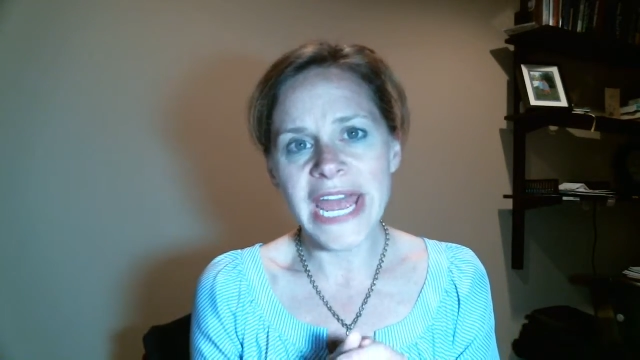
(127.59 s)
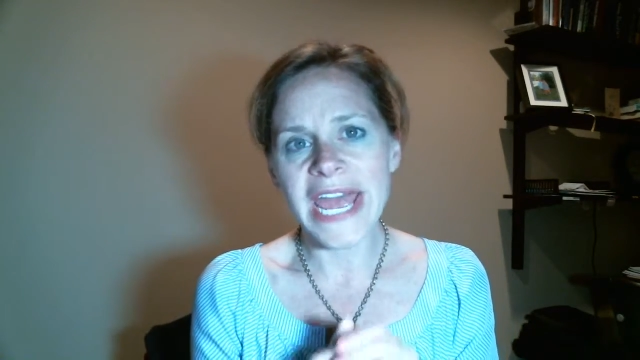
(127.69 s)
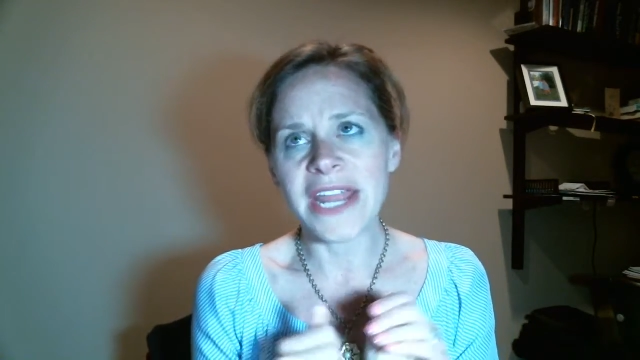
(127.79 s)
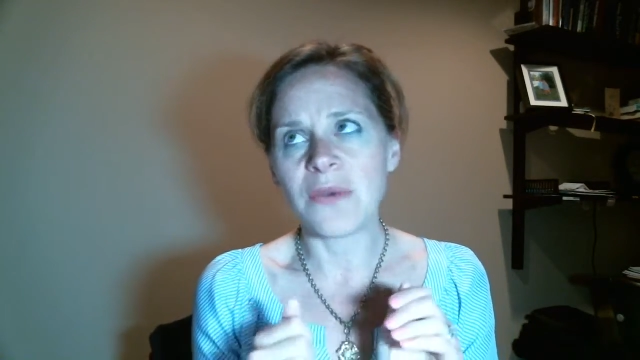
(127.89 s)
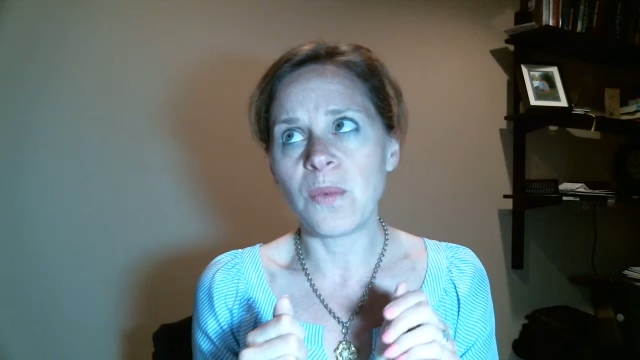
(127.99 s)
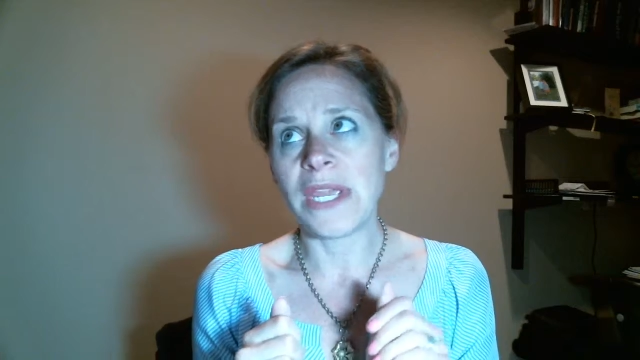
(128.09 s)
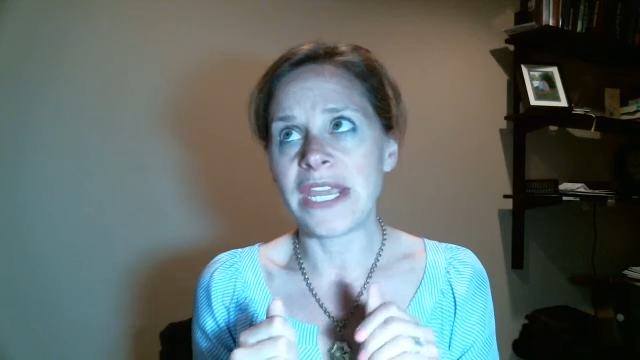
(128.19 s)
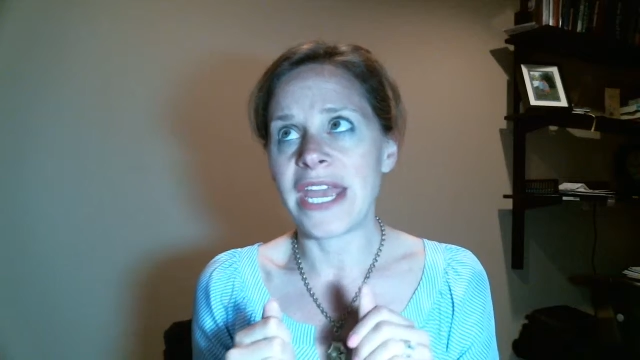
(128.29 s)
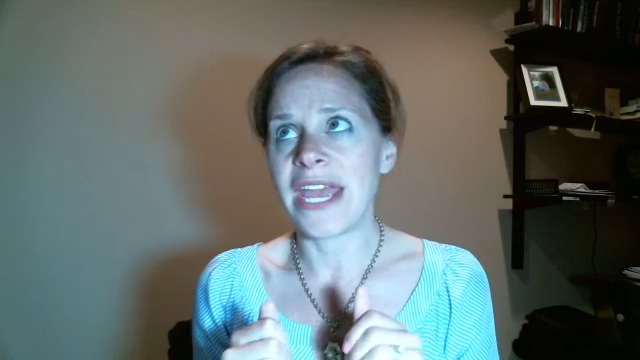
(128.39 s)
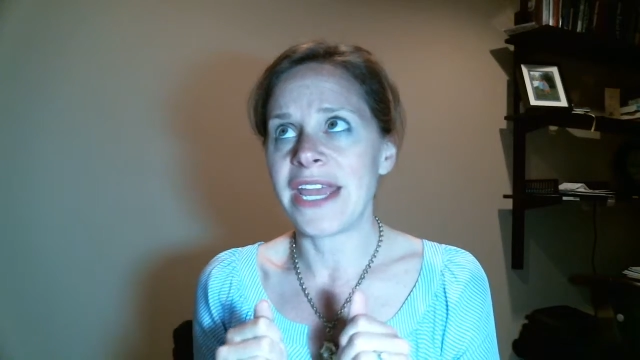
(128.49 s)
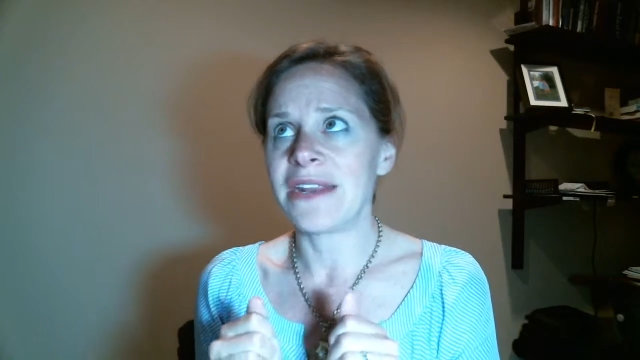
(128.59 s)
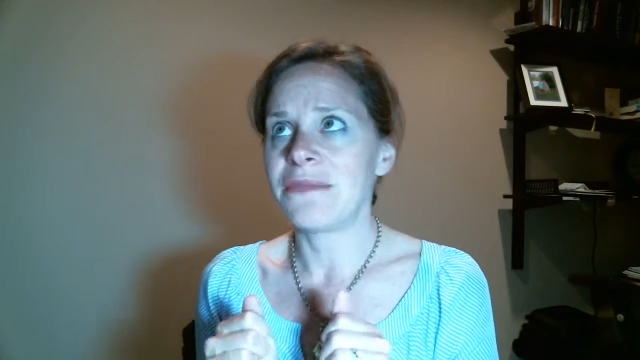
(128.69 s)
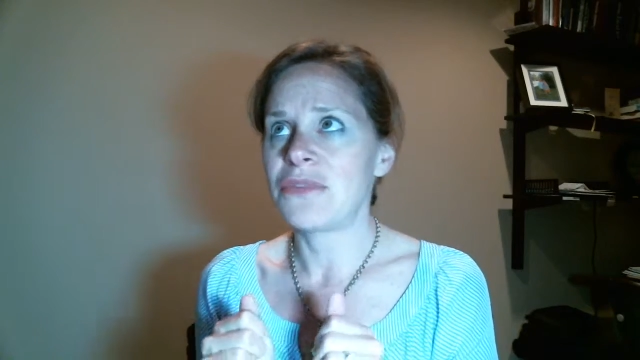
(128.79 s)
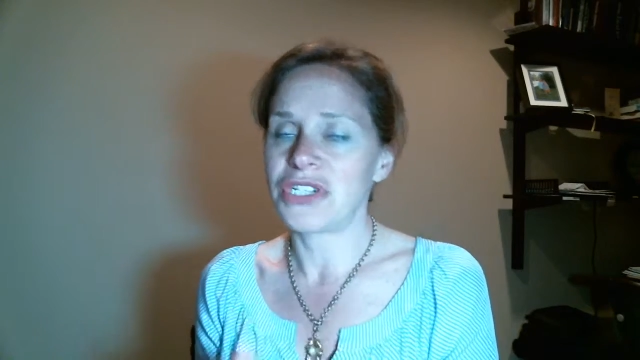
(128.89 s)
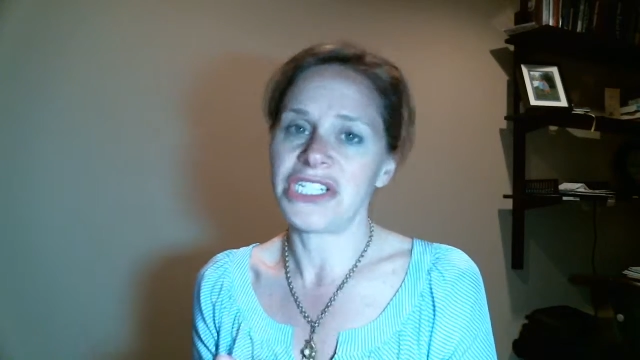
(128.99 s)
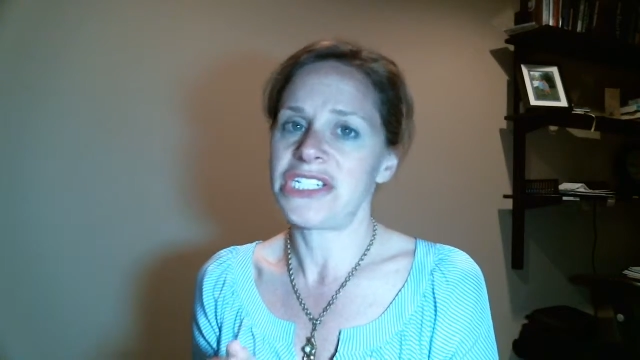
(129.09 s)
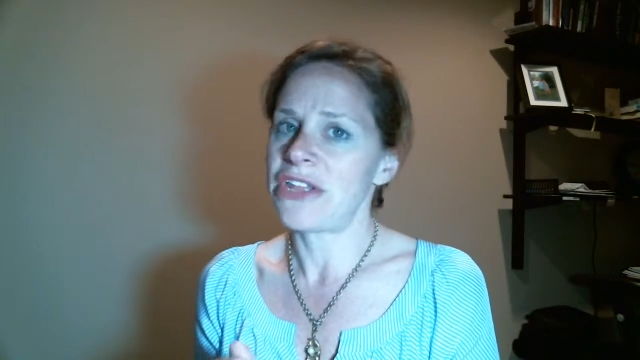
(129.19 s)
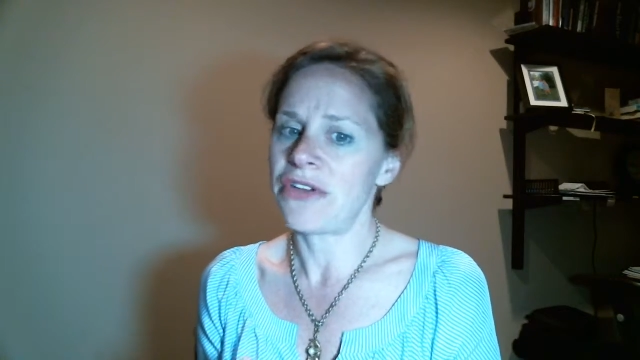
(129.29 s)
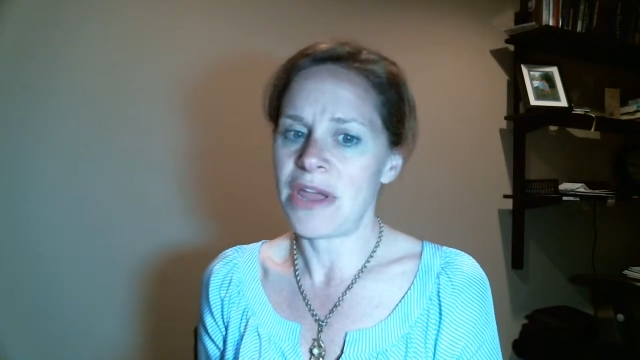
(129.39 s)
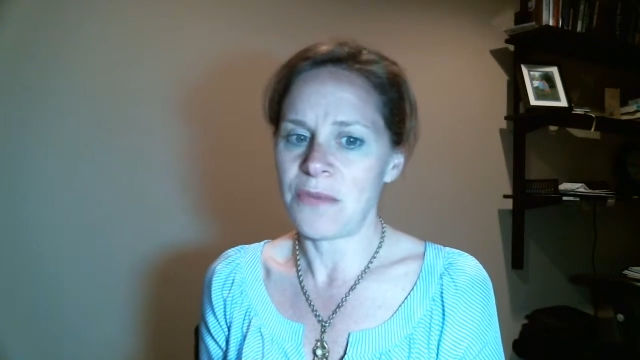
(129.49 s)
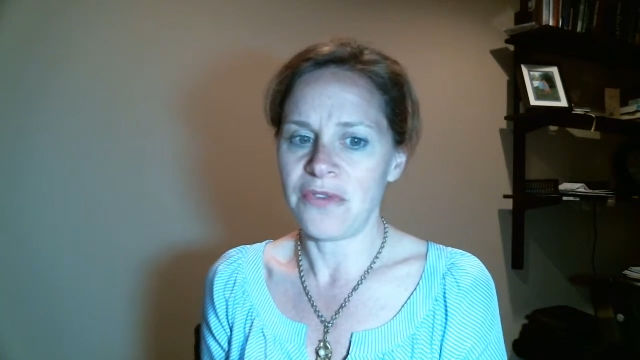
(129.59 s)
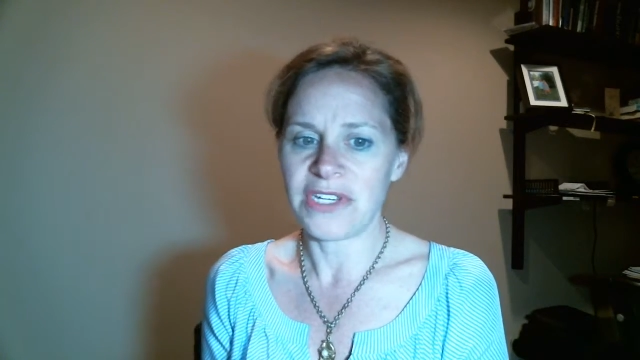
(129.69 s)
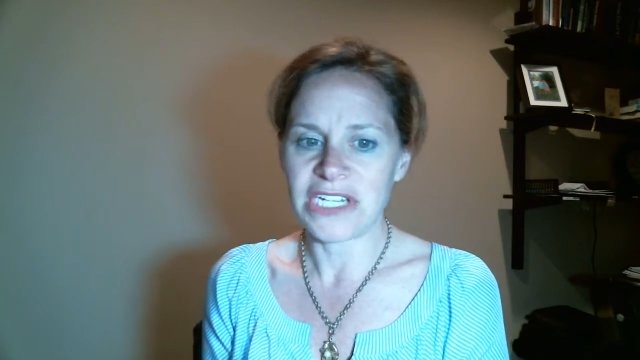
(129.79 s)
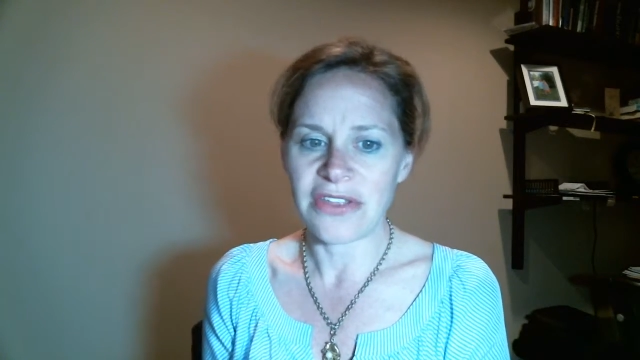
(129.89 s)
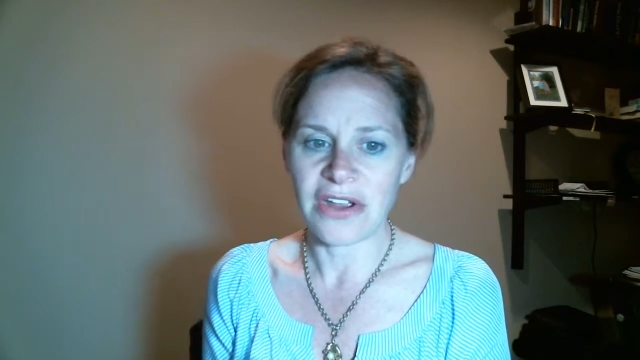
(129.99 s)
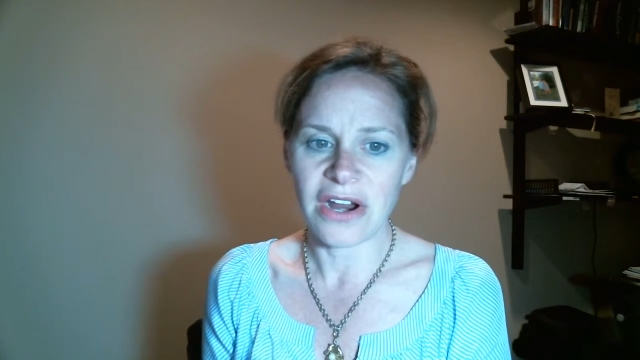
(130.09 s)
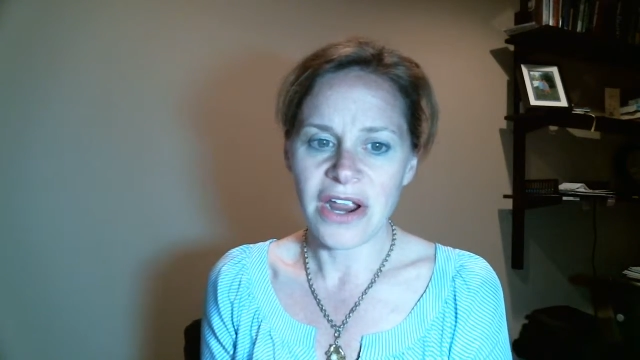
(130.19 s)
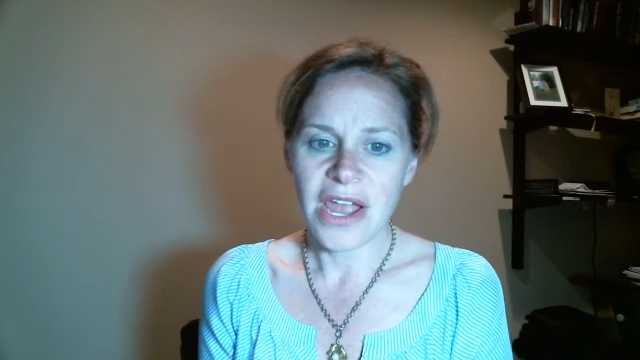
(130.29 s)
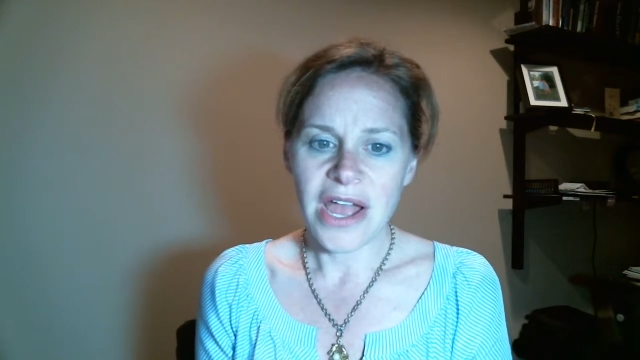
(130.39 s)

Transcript: and we can push each other and move each other.